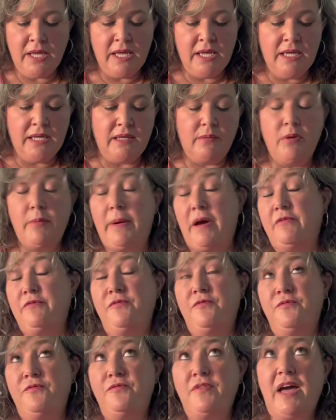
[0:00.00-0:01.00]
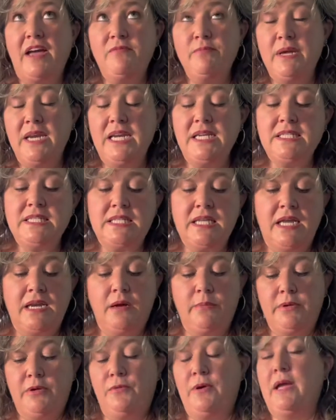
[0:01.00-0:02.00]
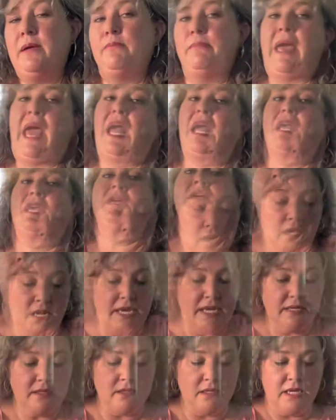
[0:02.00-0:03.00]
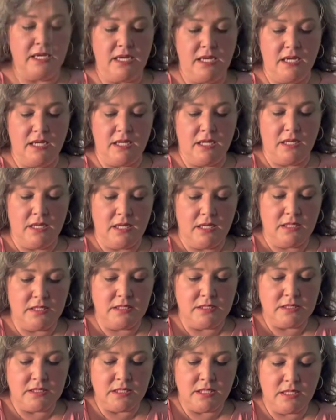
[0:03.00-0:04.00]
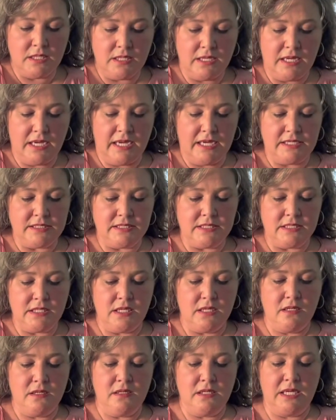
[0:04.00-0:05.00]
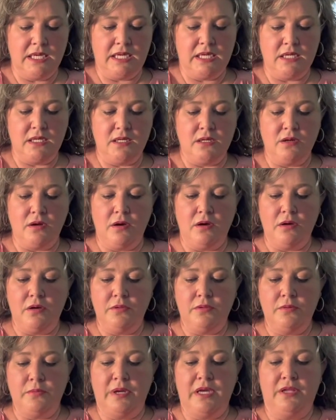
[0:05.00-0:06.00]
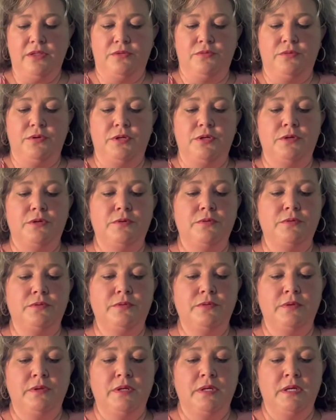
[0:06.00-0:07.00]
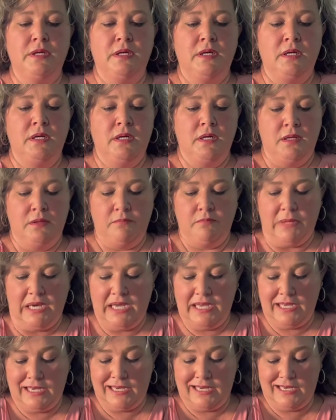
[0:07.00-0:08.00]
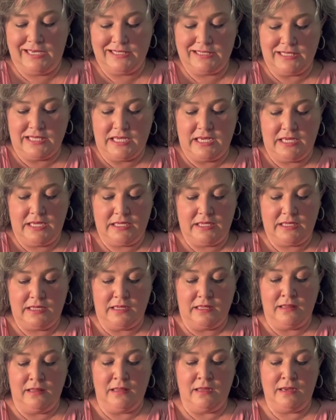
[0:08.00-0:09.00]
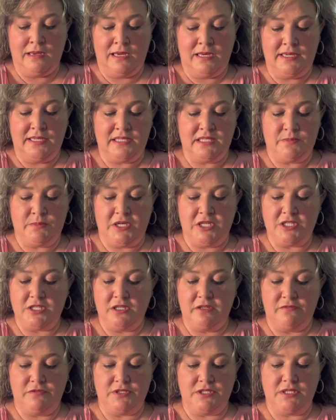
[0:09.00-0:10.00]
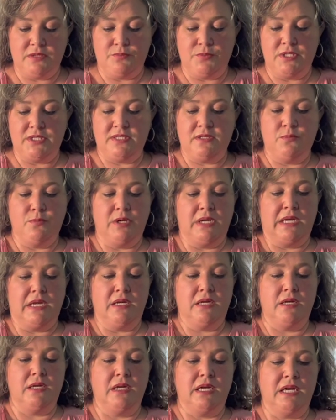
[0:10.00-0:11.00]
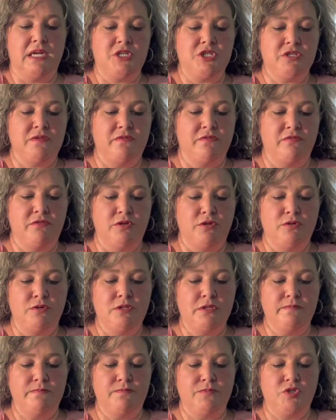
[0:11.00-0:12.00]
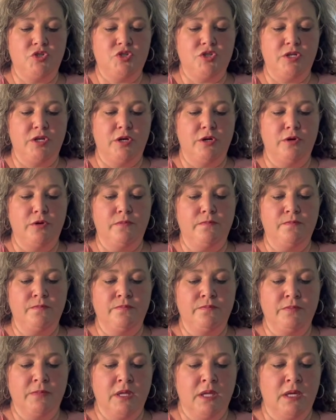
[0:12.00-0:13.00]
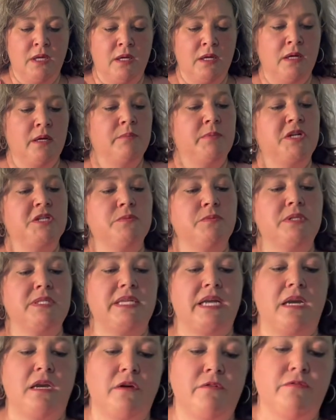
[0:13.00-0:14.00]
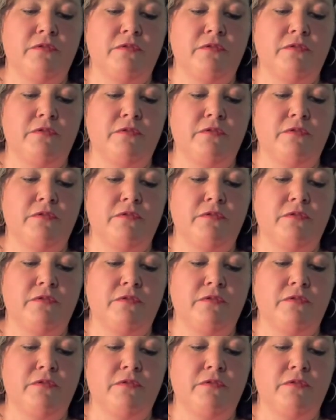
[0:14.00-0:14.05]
give me about 5 minutes and I'll be right back. All right, it is nice and heated all the way through. My guys like a lot, especially for some reason when I cook Asian food. So, Benjamin, is that enough for